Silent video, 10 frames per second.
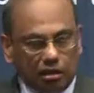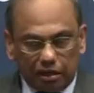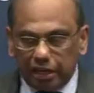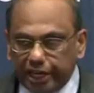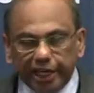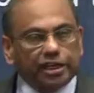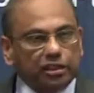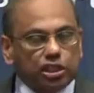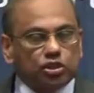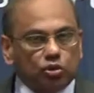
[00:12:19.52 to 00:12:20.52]
here in
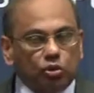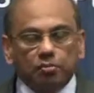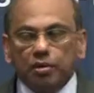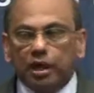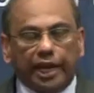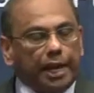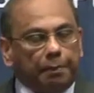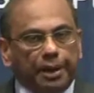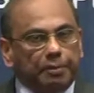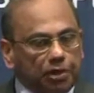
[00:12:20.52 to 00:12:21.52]
this room can
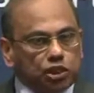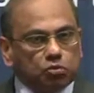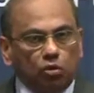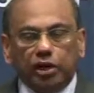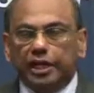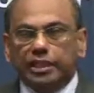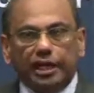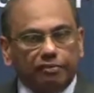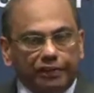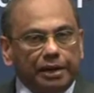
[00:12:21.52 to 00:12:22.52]
pay much more, and there
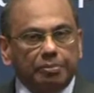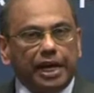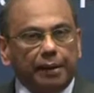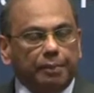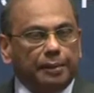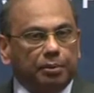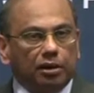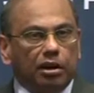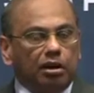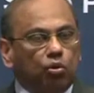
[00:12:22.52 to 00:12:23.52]
are very many people
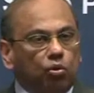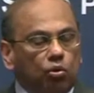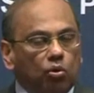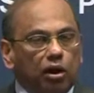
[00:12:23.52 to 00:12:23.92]
who